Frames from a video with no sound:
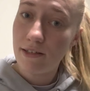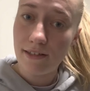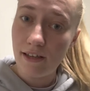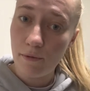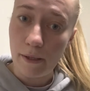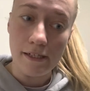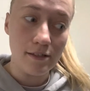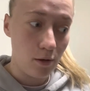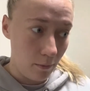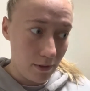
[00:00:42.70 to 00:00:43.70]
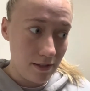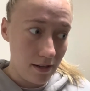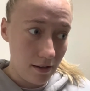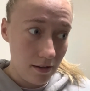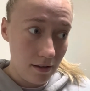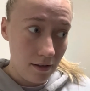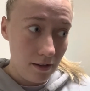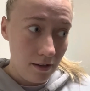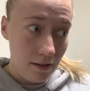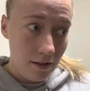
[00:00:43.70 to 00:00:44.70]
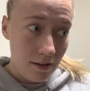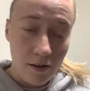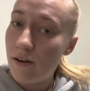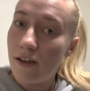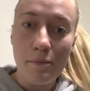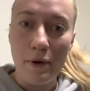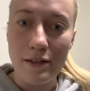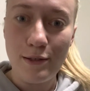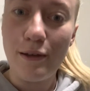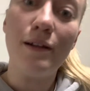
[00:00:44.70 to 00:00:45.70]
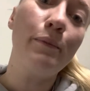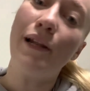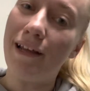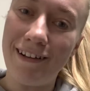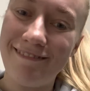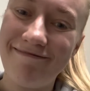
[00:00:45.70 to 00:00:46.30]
see how many is coming today. Gonna get back to you a little bit later.